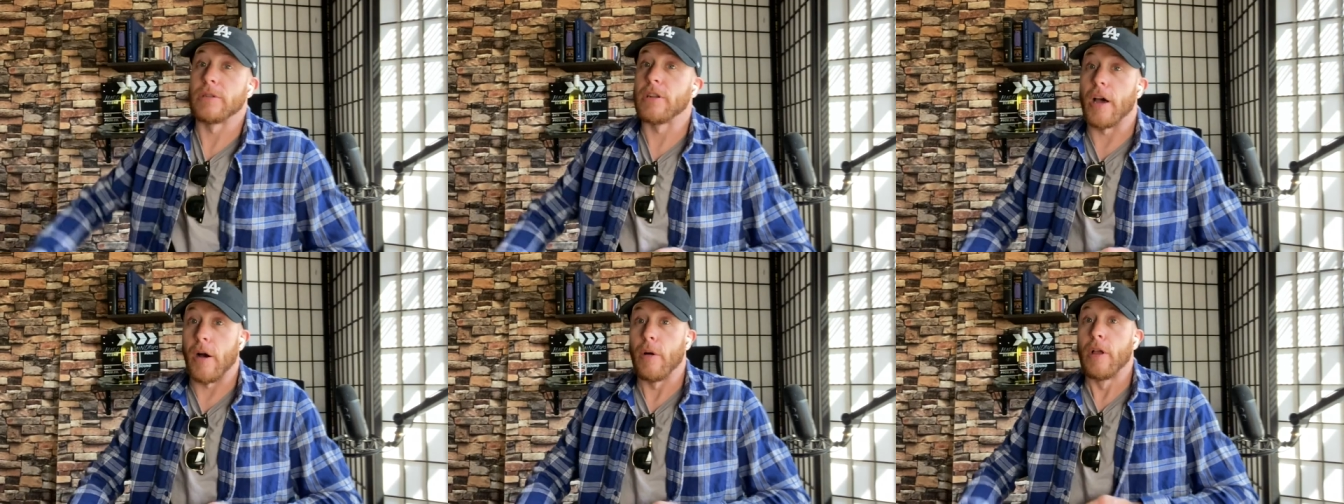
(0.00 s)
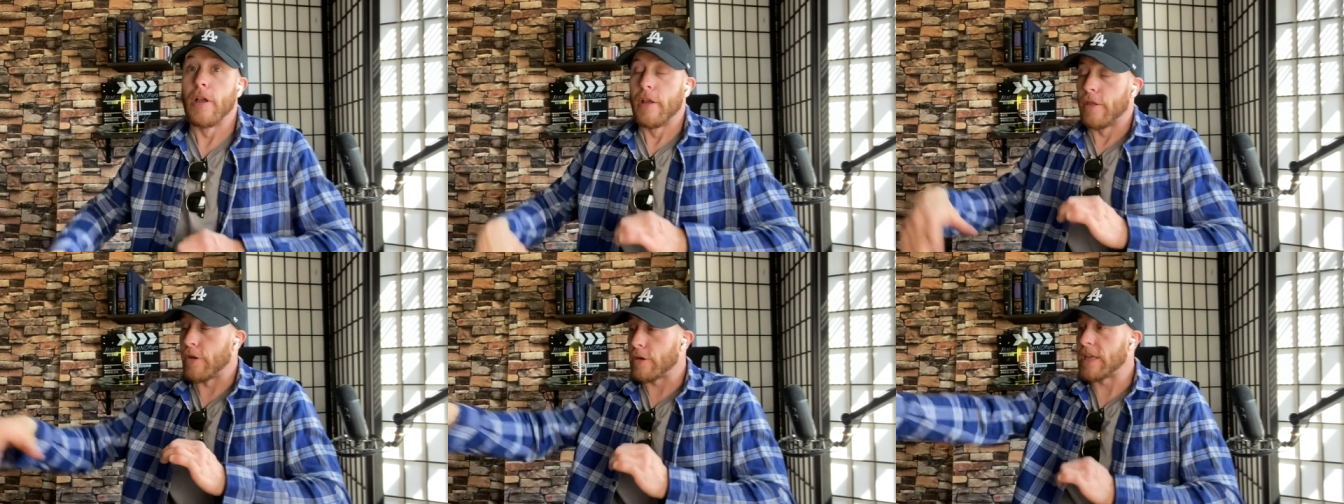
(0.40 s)
No
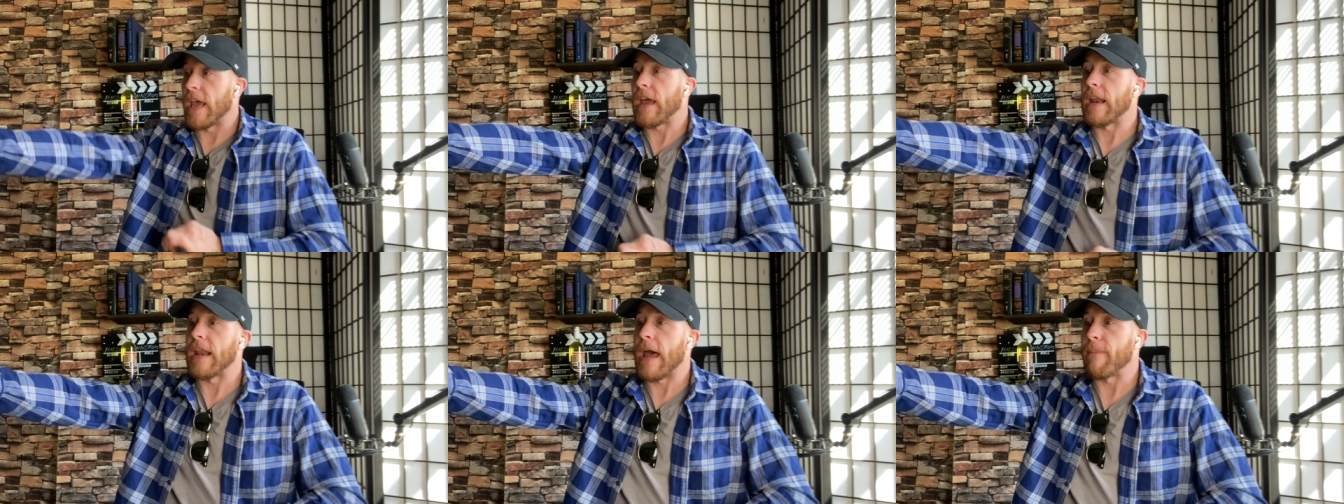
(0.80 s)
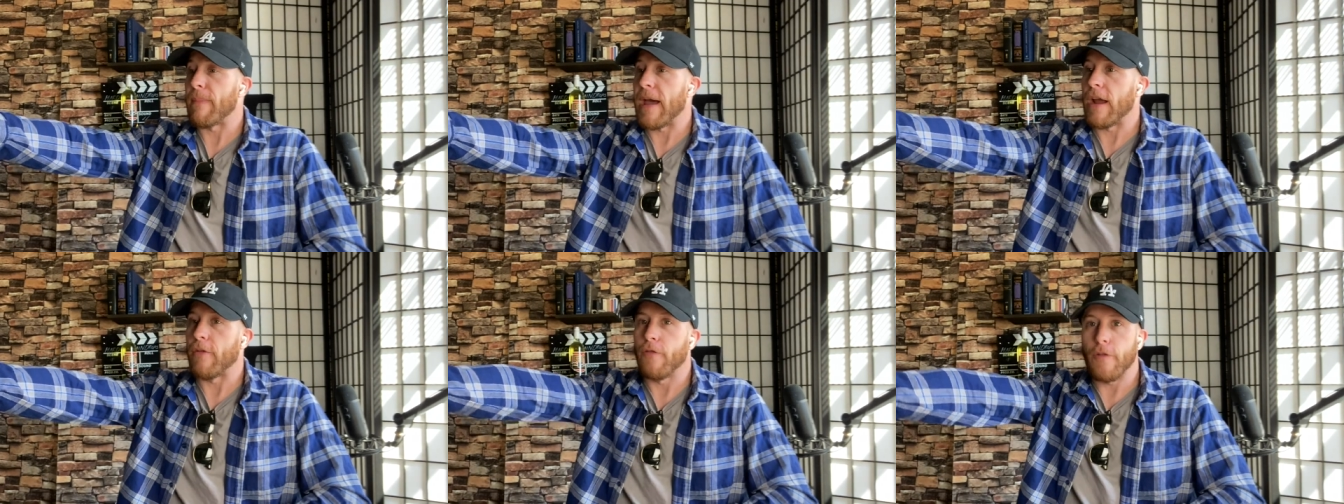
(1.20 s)
they're taking that
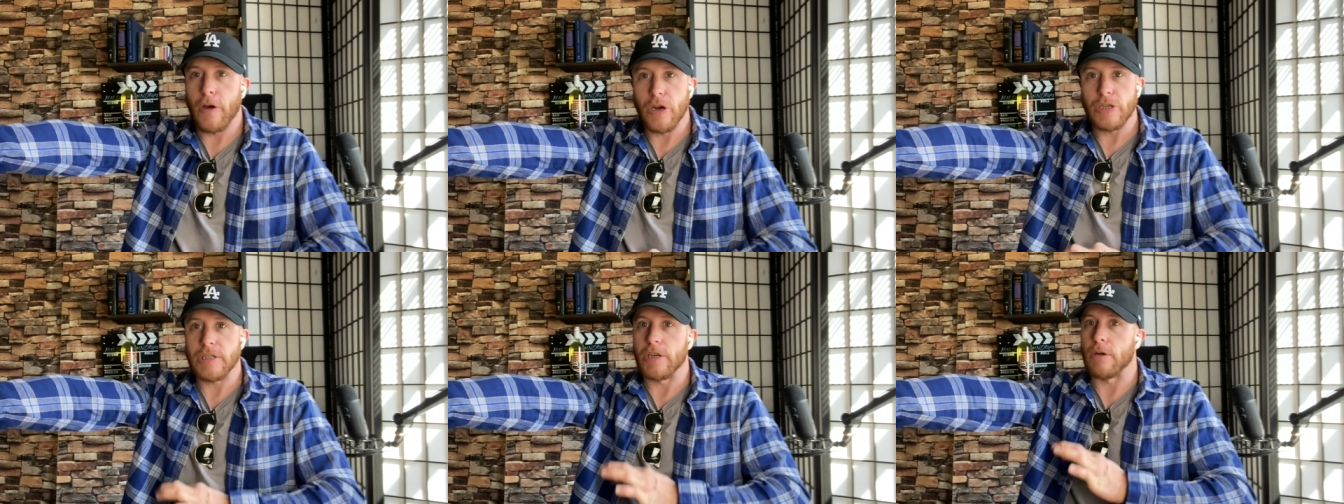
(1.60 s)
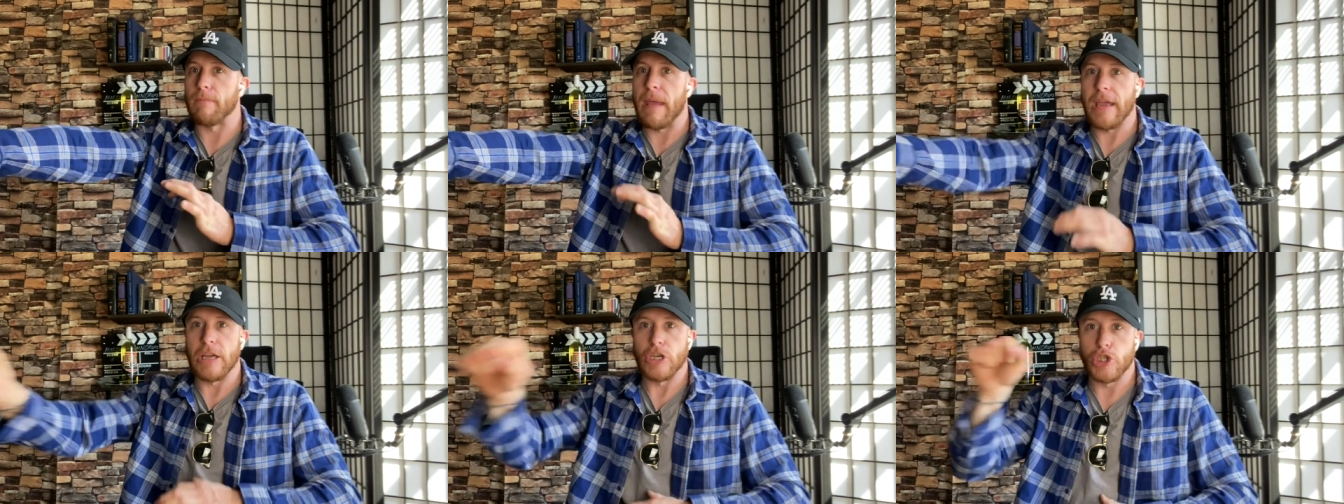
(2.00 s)
bag first. They're
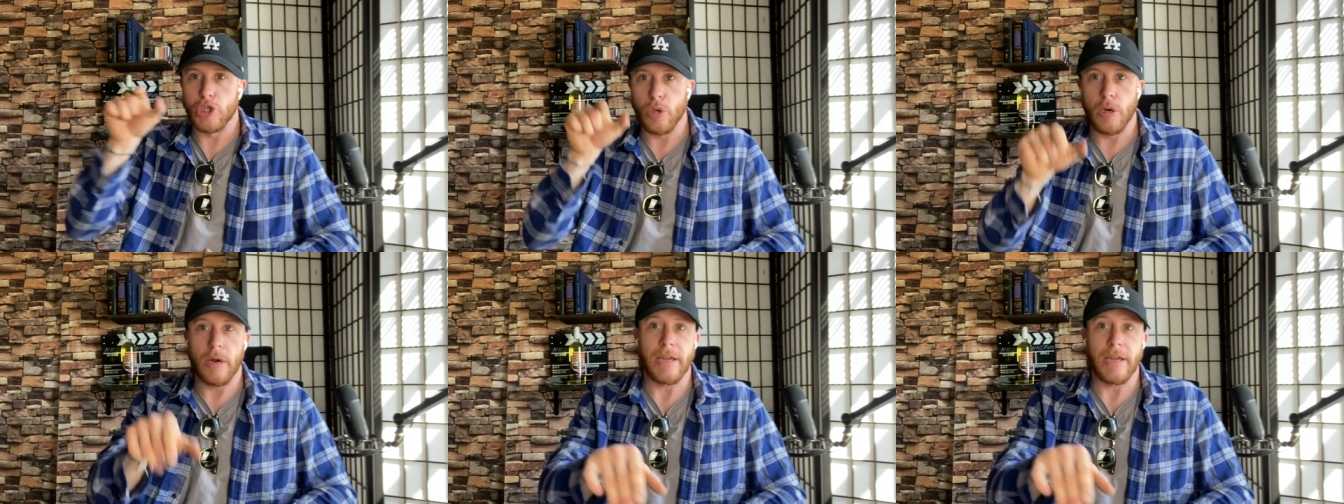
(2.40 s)
making sure it